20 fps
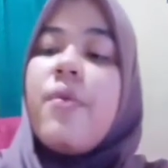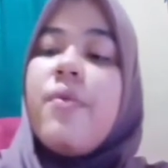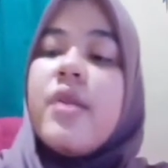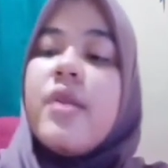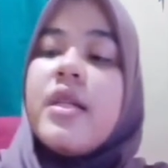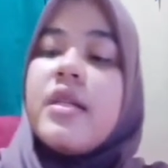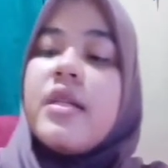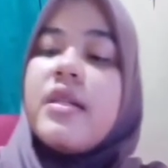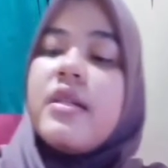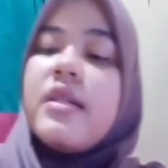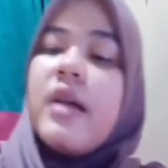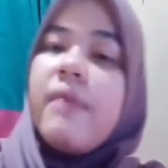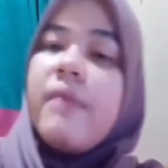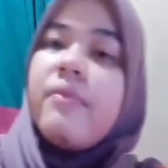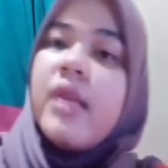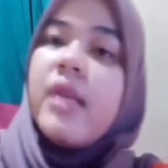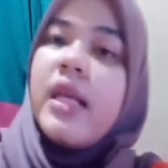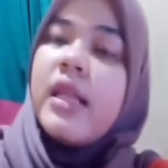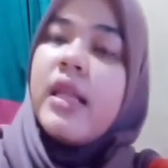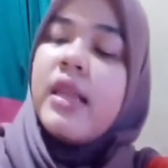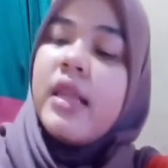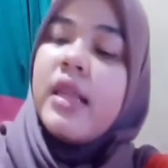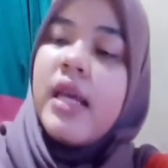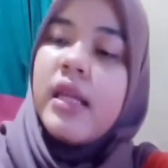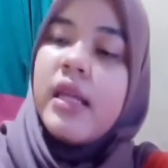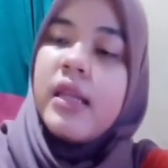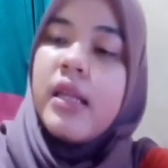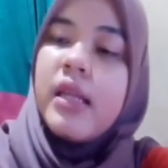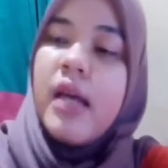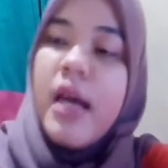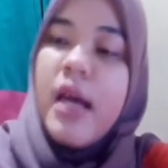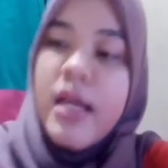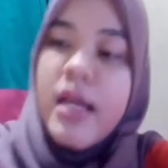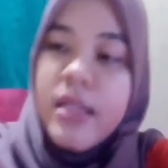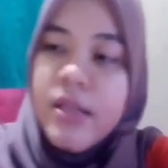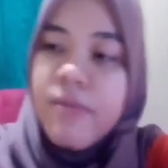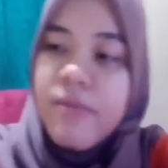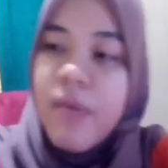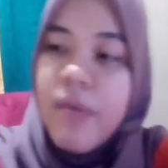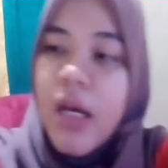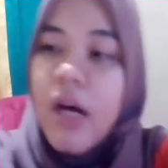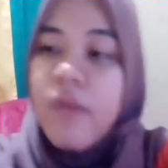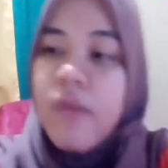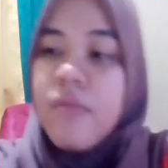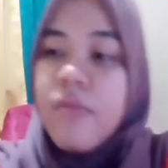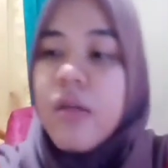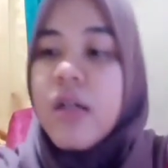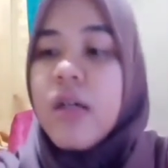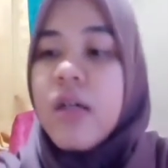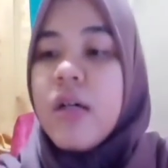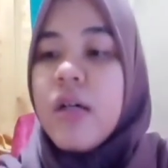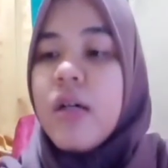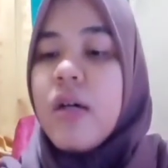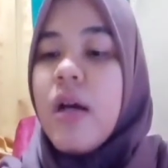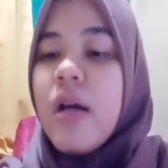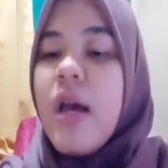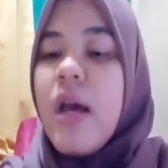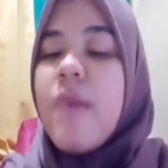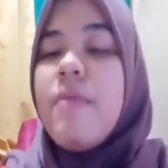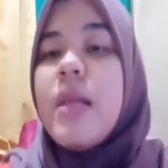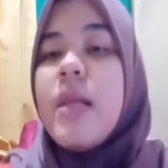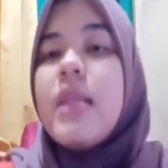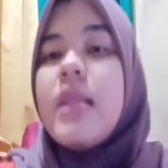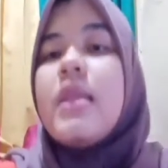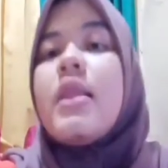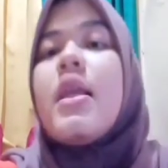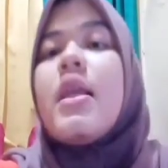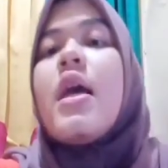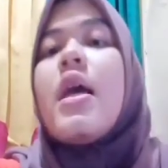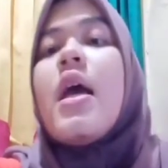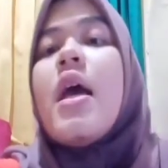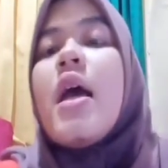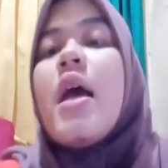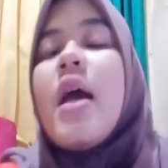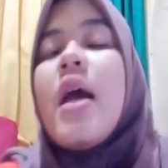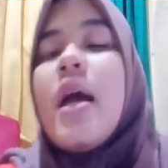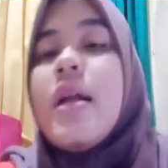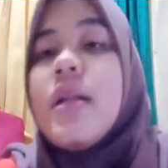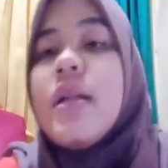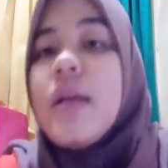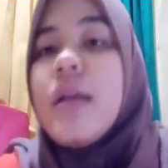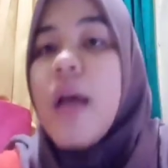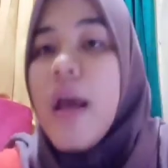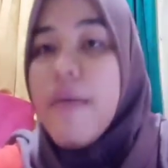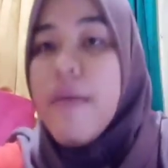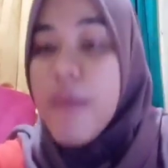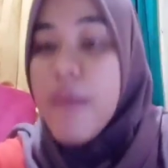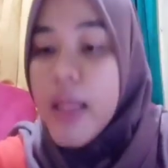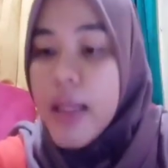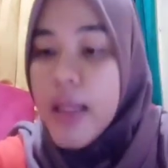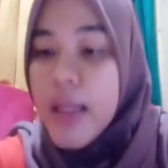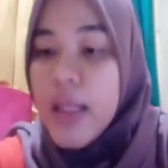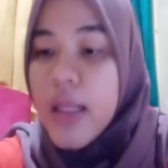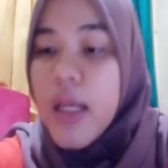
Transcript: which is something that has become a habit, and the habit